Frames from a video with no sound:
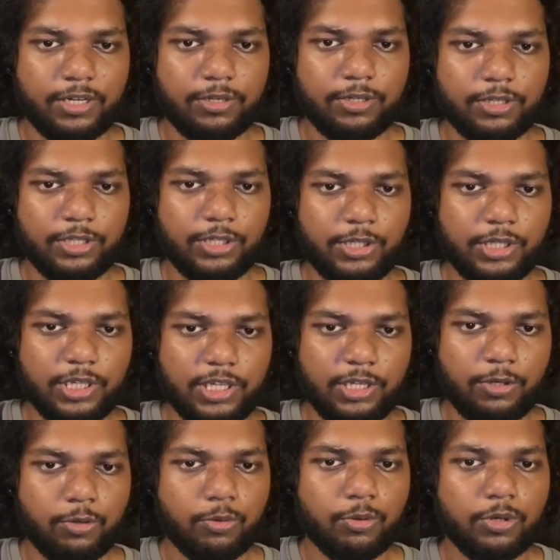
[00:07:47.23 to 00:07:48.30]

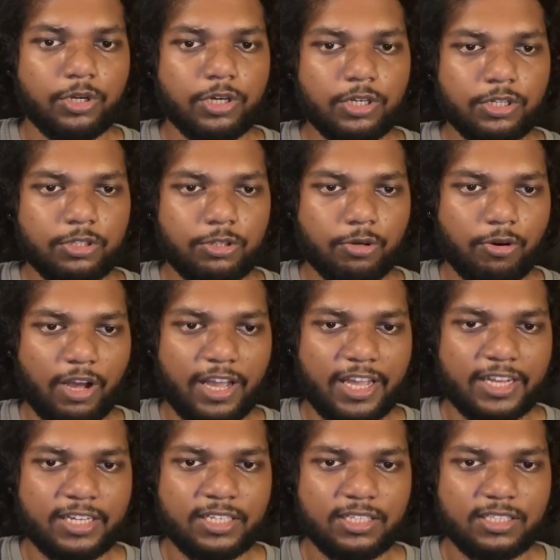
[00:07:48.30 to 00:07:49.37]
EU. So I
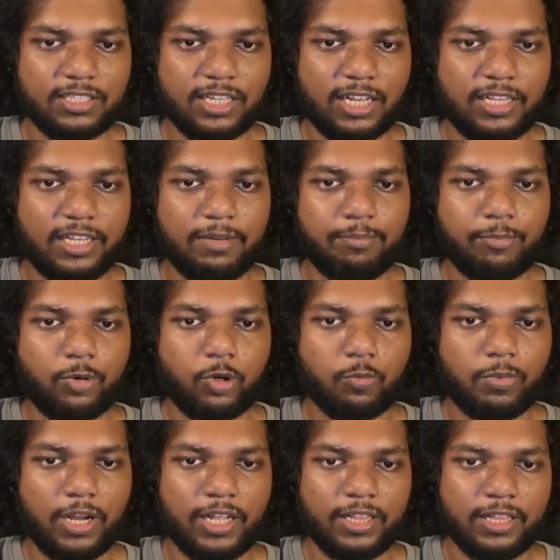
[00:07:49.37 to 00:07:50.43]
can sell the pro
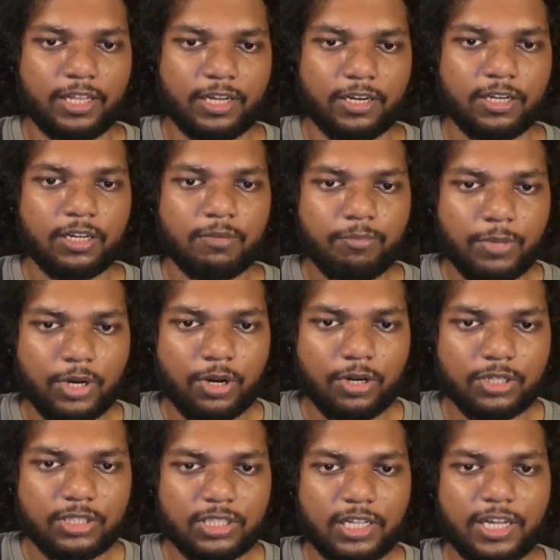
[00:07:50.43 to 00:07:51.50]
plan there
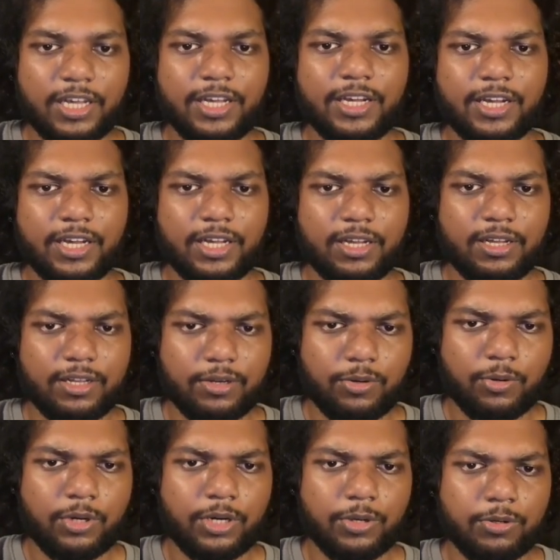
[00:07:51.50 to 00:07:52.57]
because they
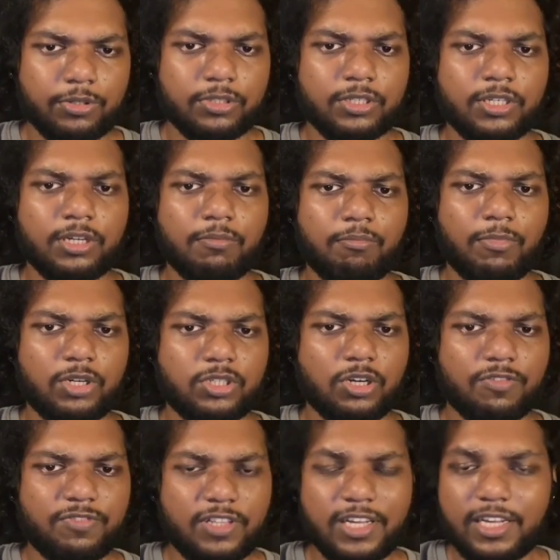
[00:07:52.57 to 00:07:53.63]
don't use much
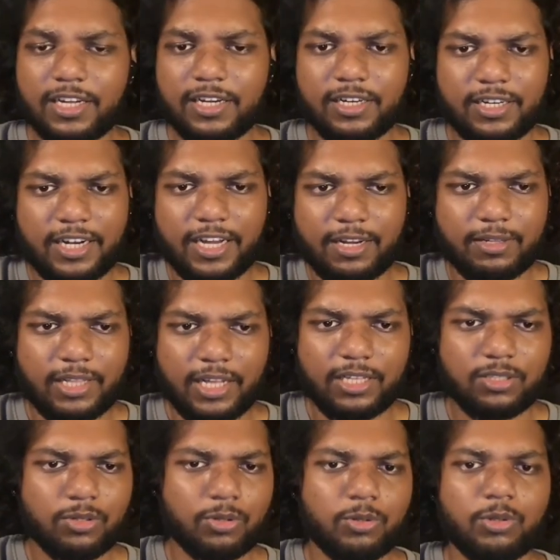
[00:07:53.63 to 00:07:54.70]
of the tech thing.
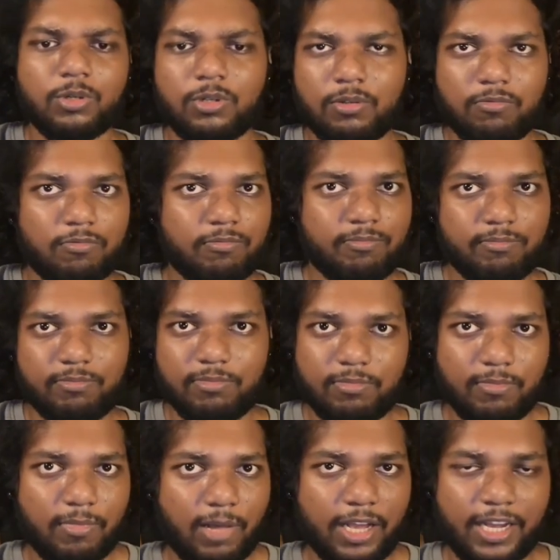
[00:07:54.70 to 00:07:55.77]
So
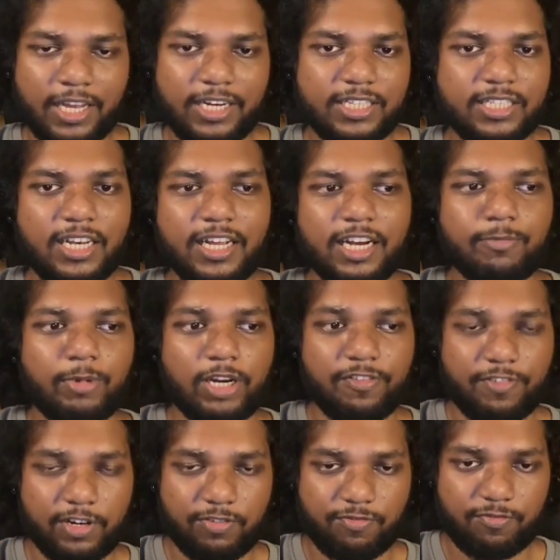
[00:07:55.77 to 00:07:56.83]
I can easily get
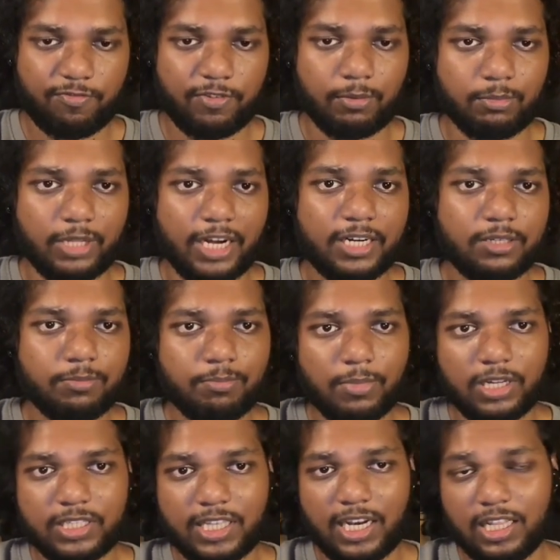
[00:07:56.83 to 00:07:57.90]
benefit from that by
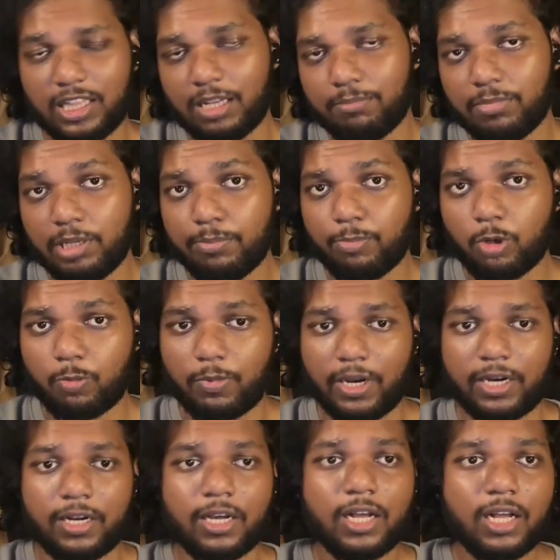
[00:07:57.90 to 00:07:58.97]
selling them the pro plan.
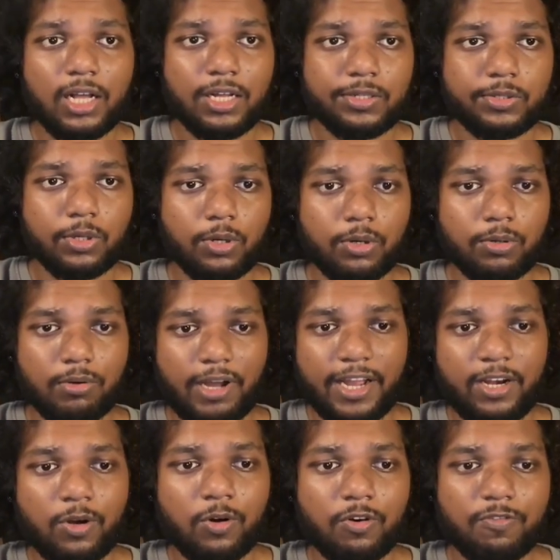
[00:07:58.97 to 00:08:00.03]
So I
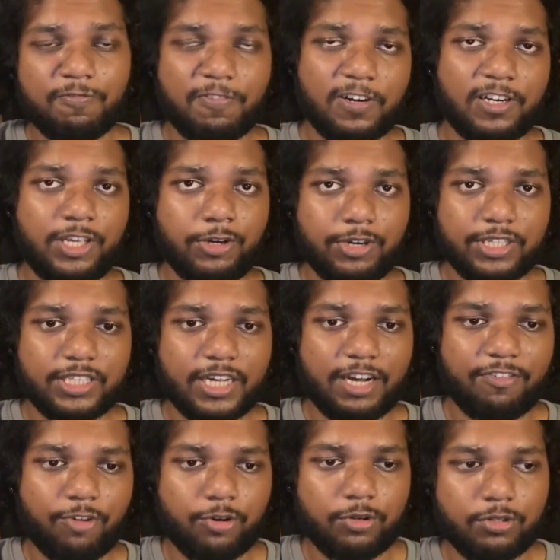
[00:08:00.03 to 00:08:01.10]
know for USA I
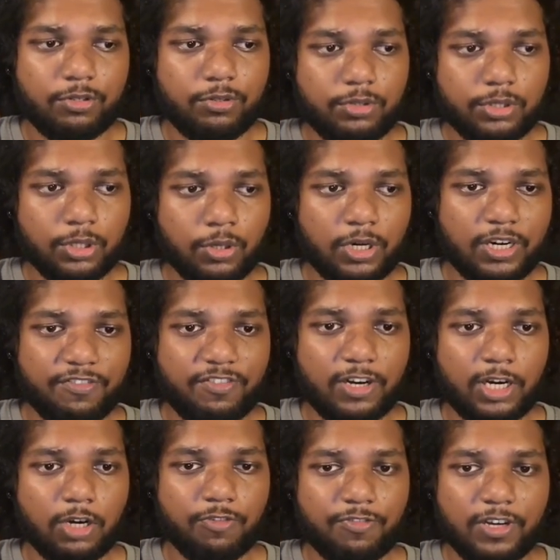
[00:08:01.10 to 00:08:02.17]
want to show a different
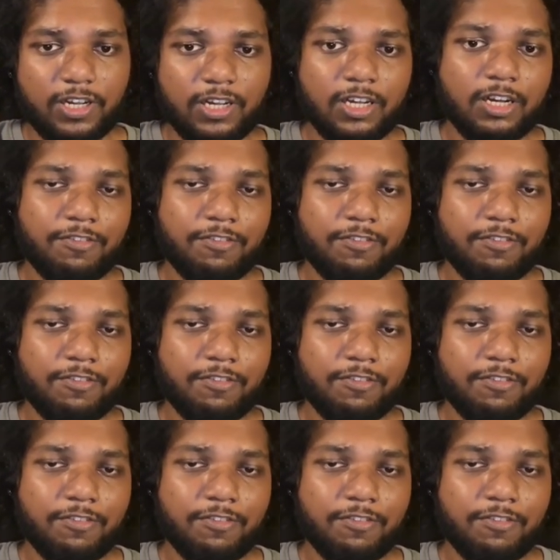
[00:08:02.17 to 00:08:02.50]
offering.